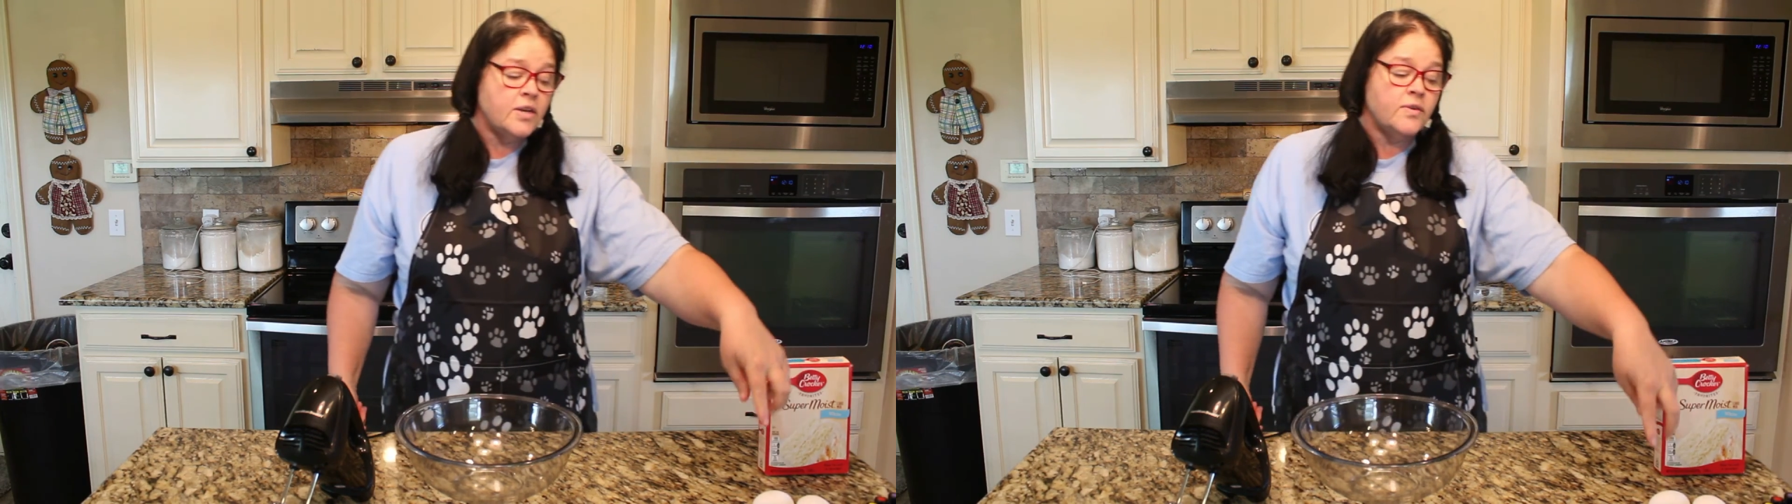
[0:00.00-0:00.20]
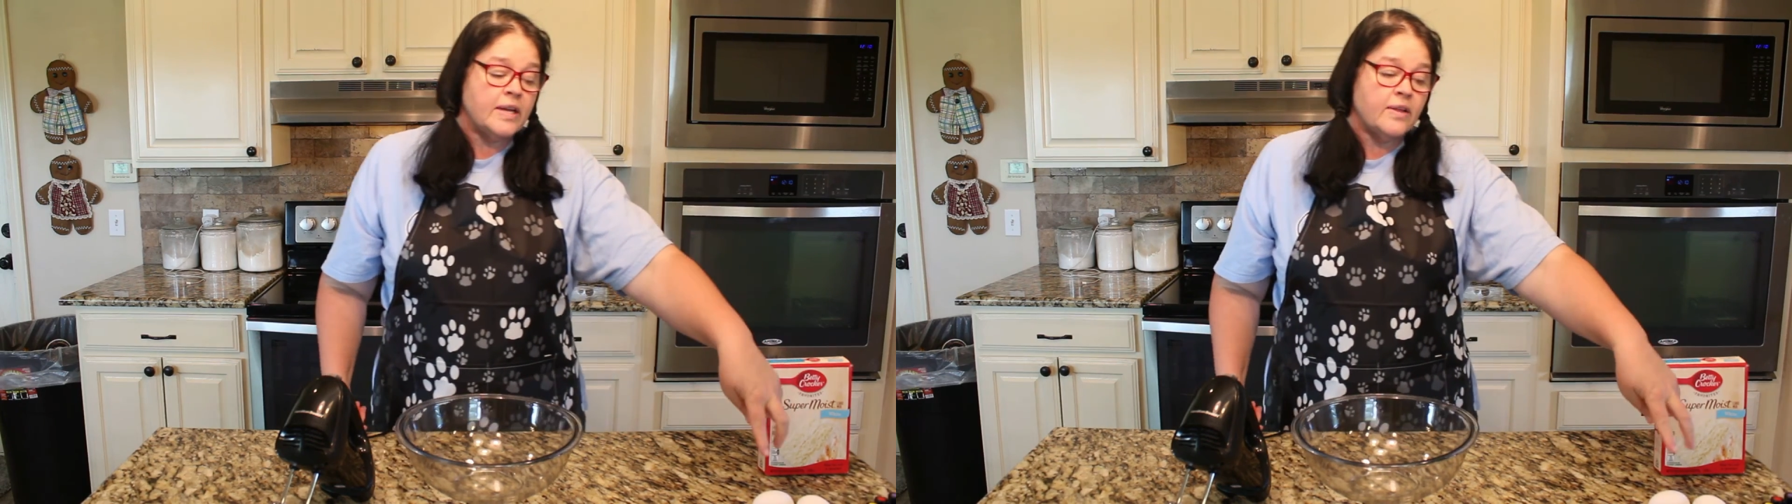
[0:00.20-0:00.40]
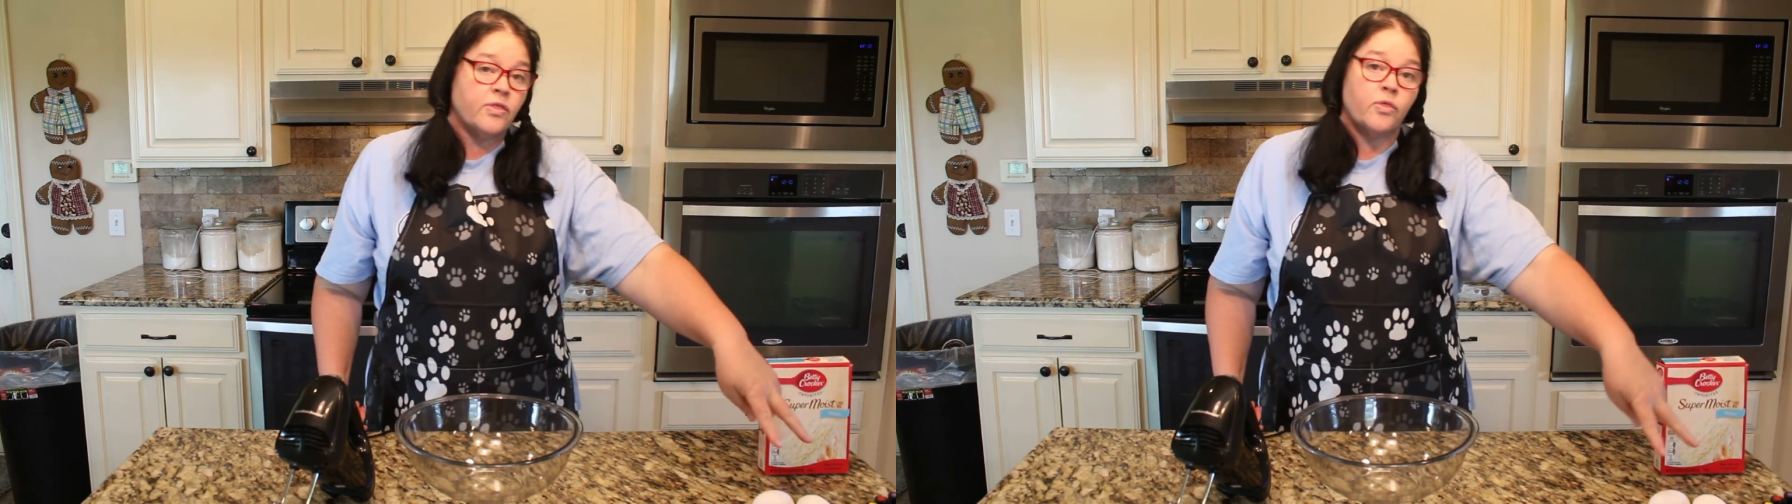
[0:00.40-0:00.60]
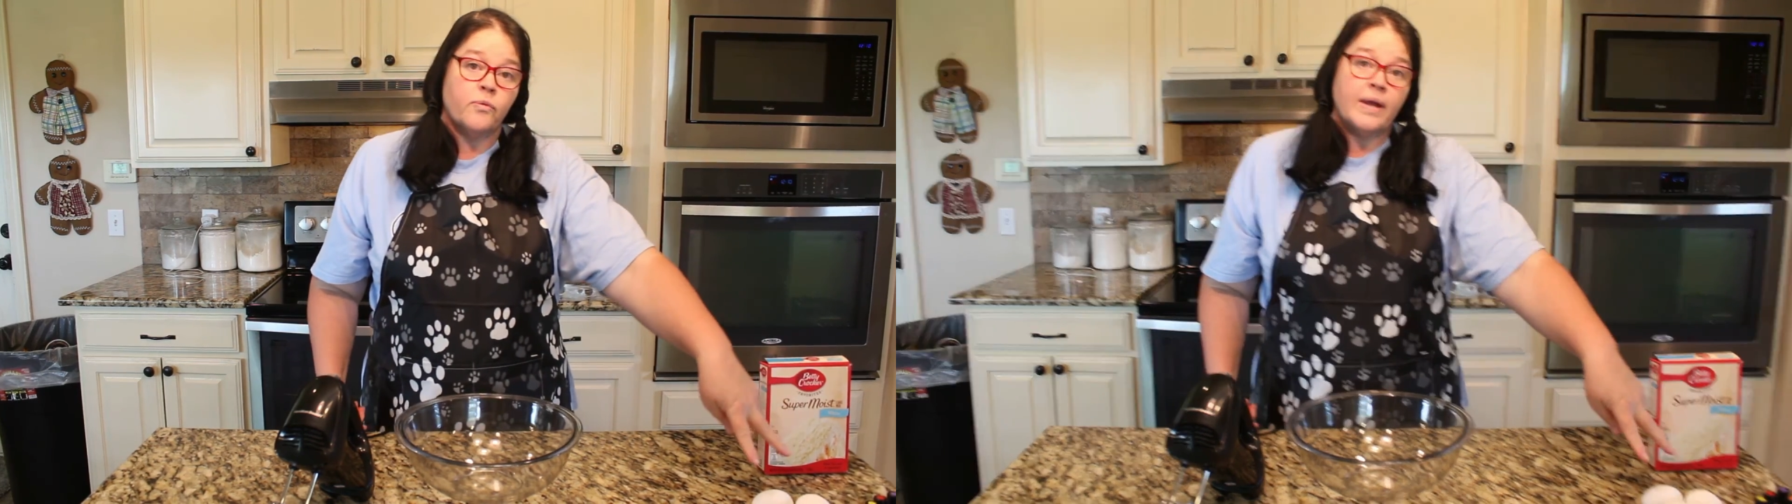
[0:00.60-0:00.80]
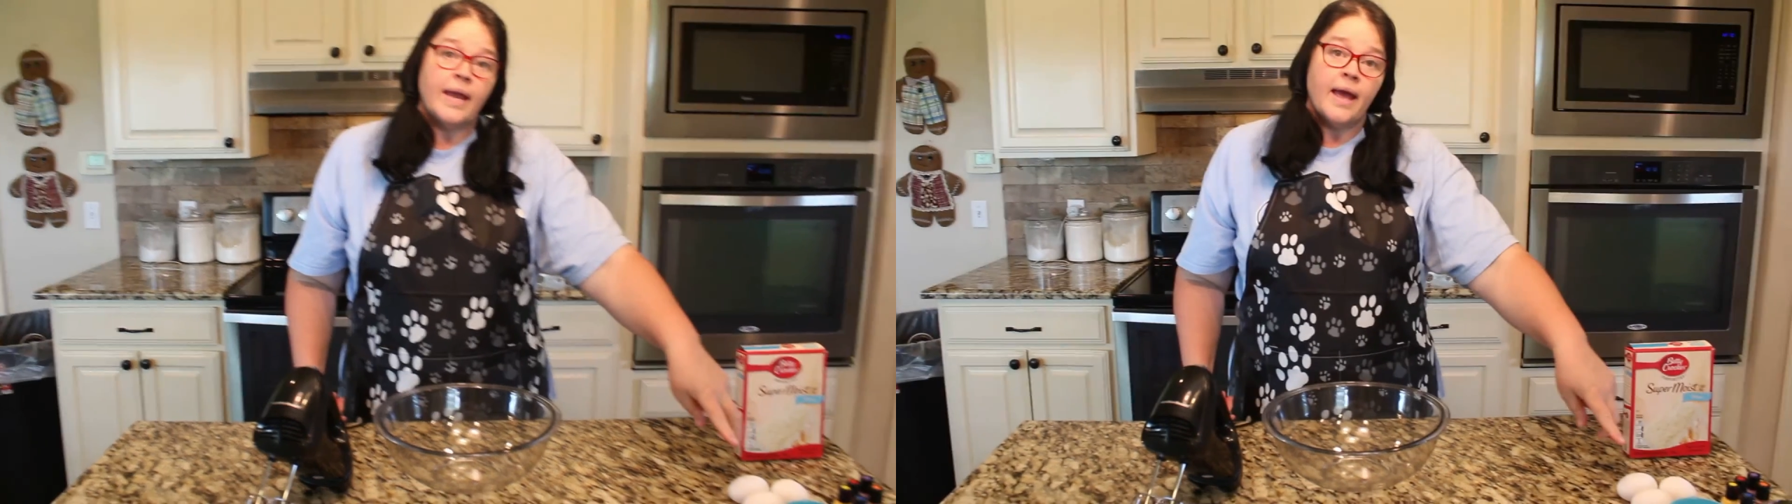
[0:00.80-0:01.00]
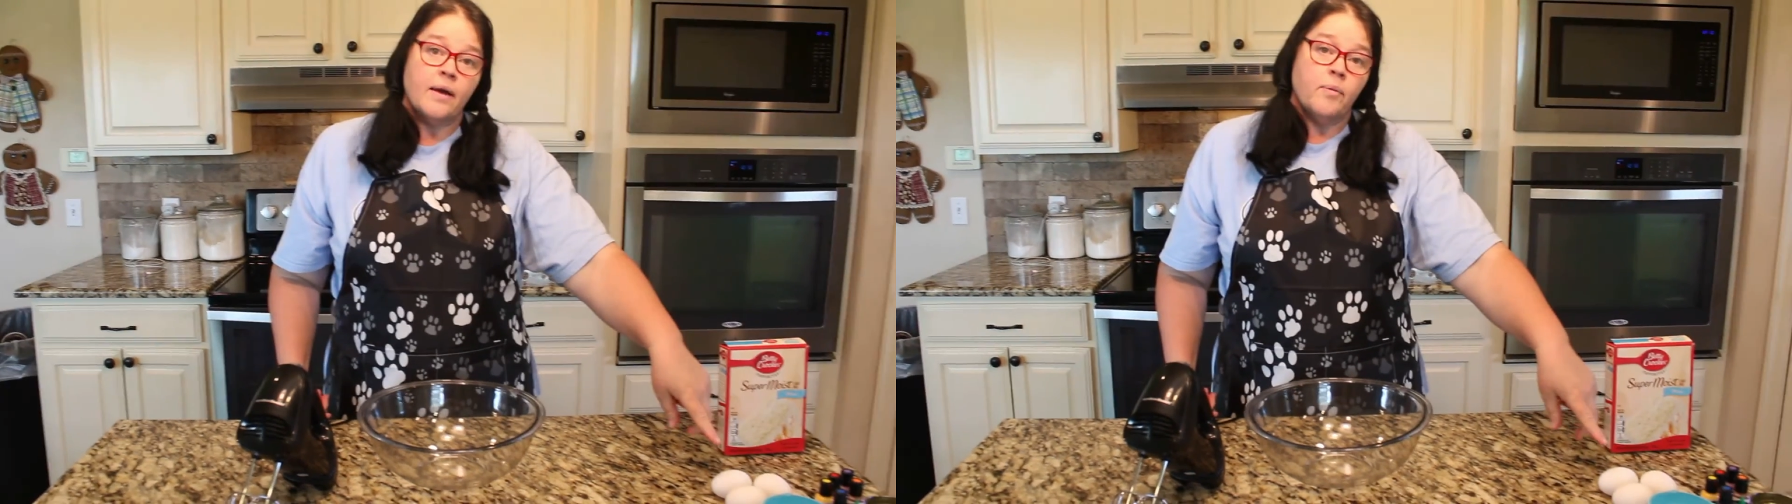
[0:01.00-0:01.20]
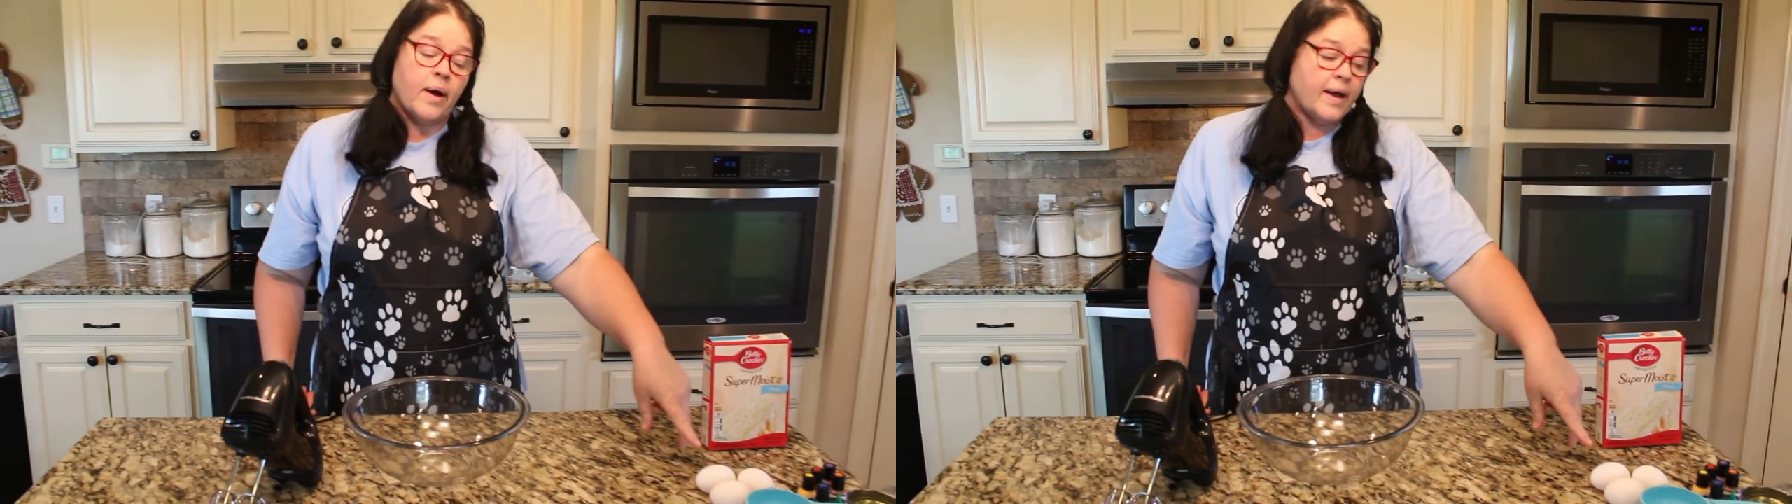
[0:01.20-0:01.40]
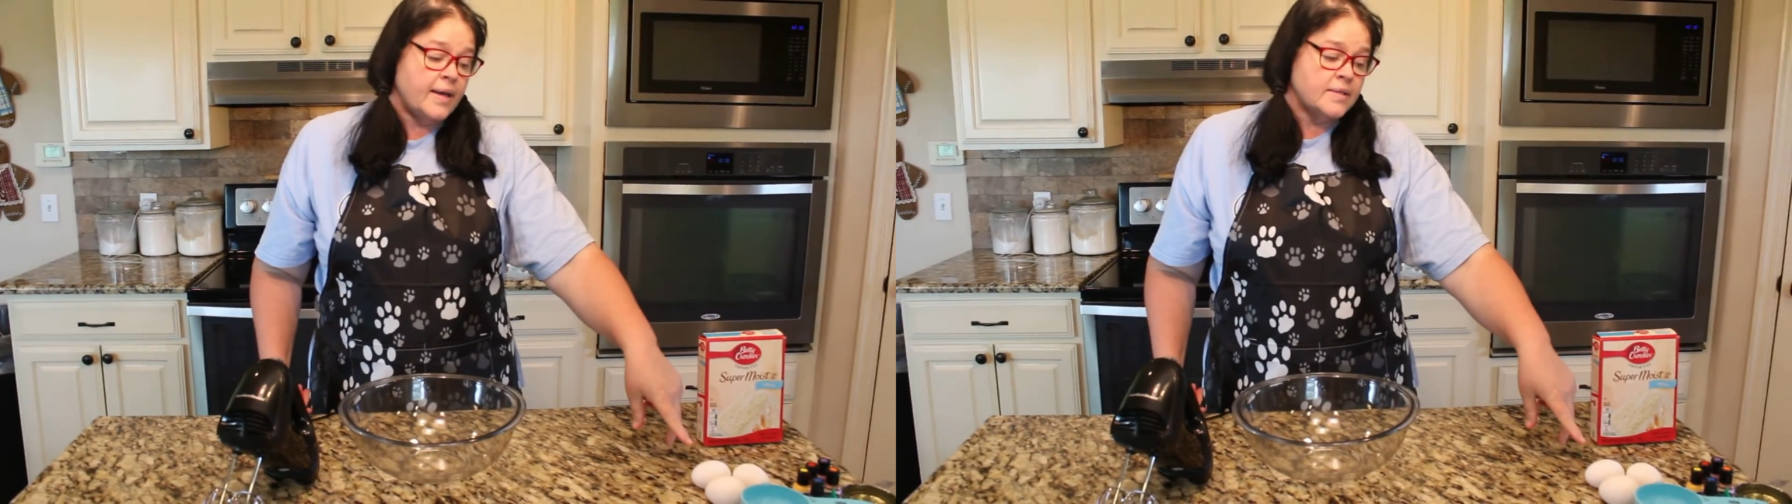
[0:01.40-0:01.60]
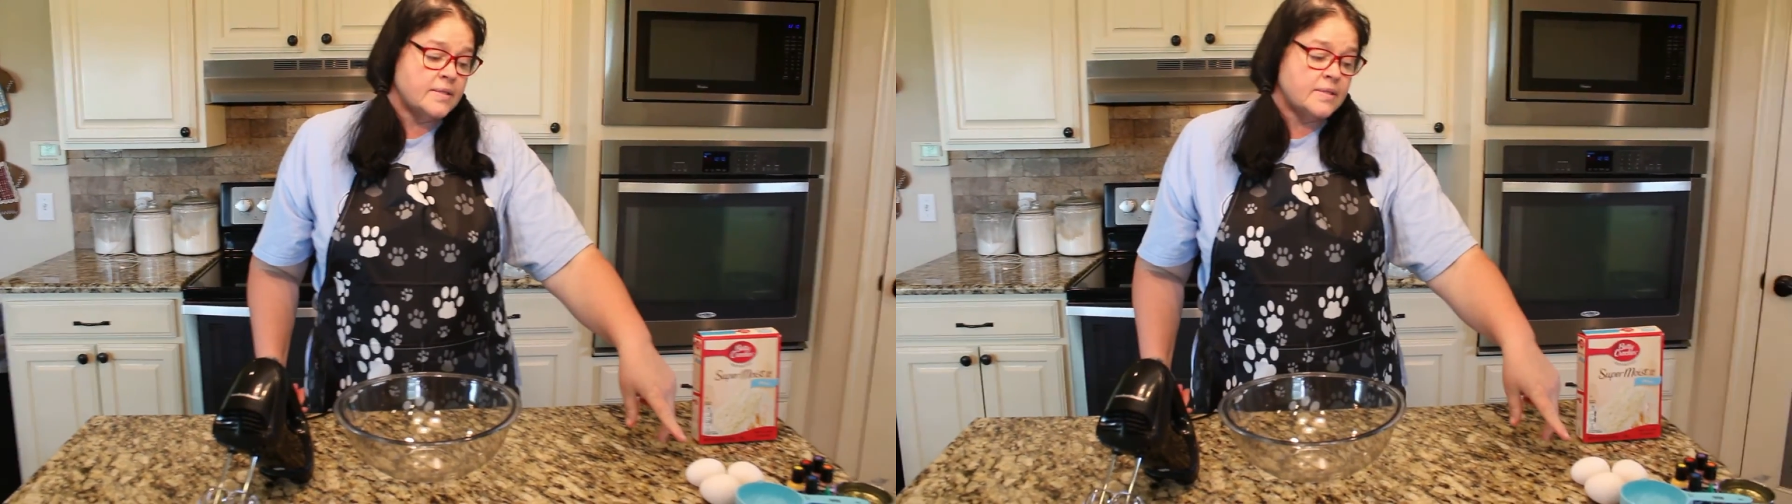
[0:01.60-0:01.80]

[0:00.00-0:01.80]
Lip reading: You need 3 egg whites.